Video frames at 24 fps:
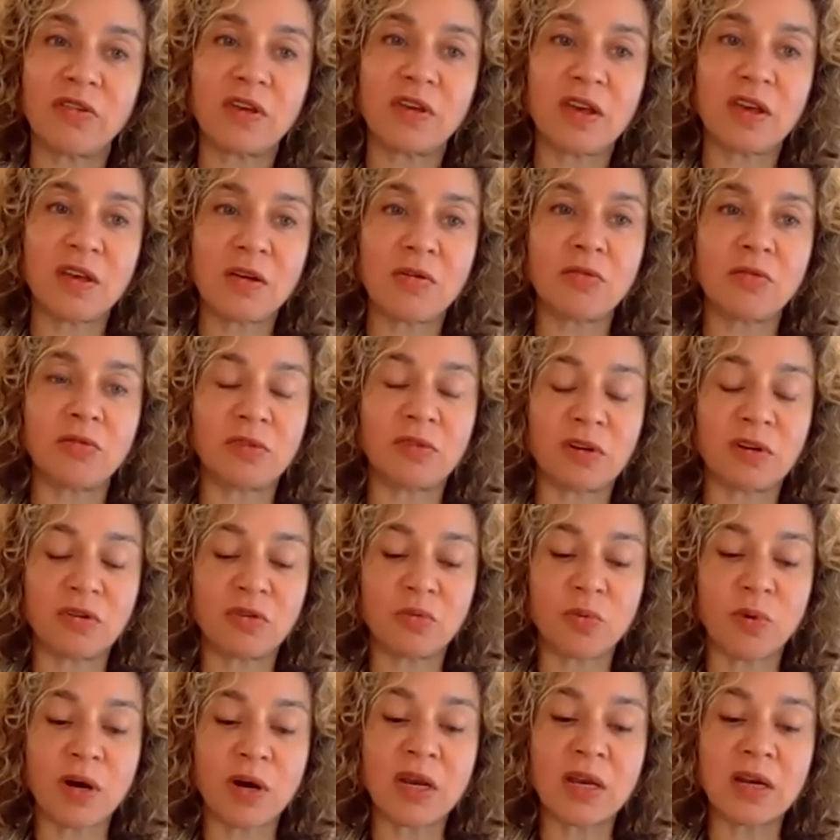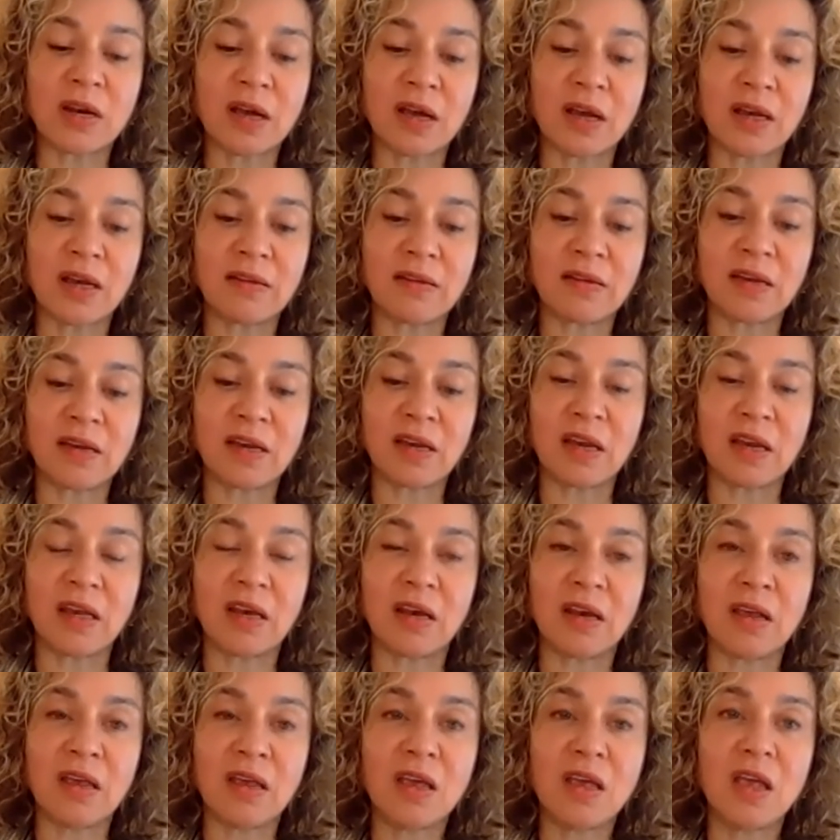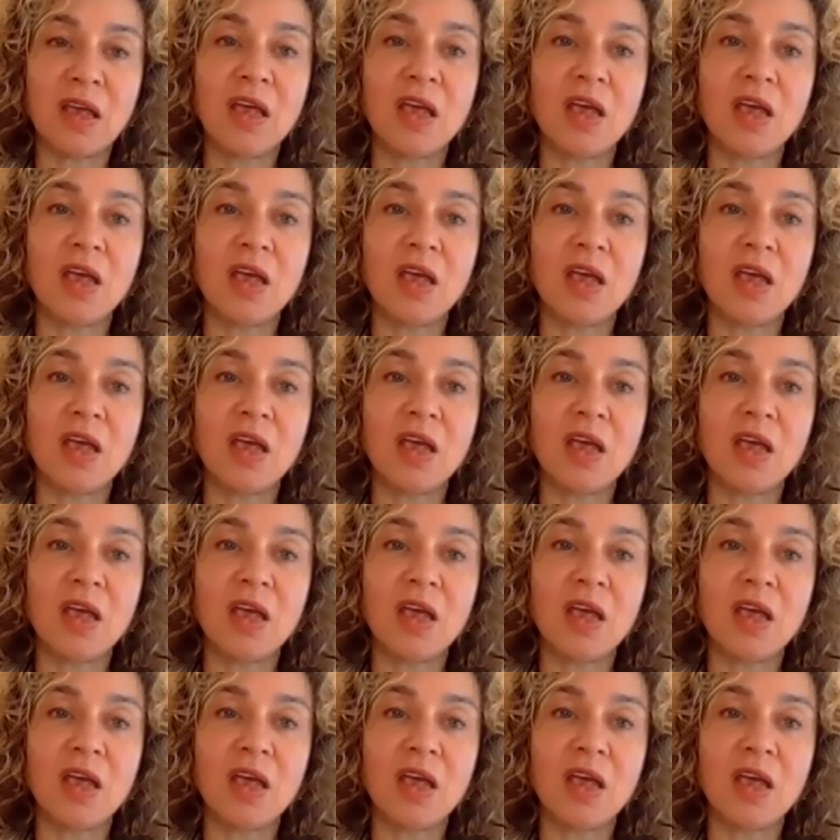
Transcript: killed in 2019